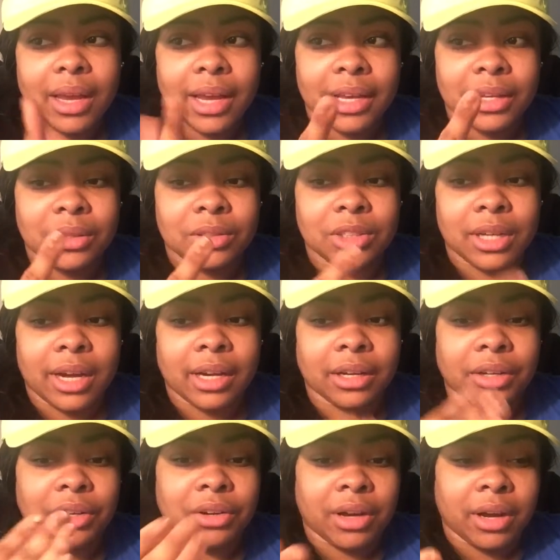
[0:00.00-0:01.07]
and you trying to,
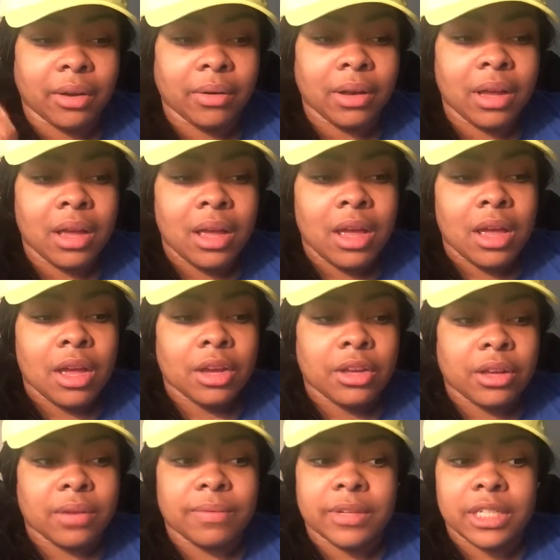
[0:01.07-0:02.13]
you know,
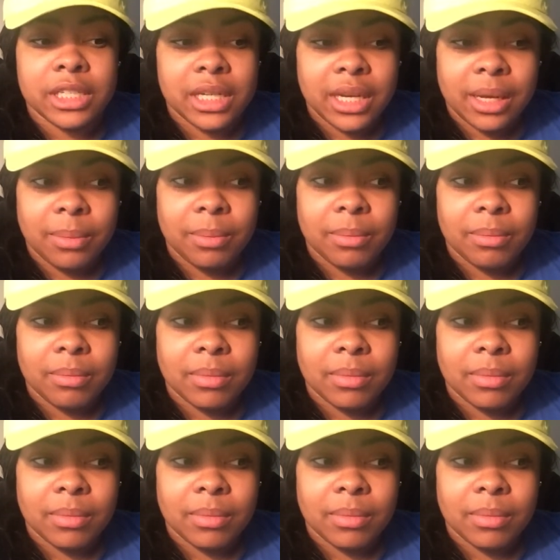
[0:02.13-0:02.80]
cook for cheap.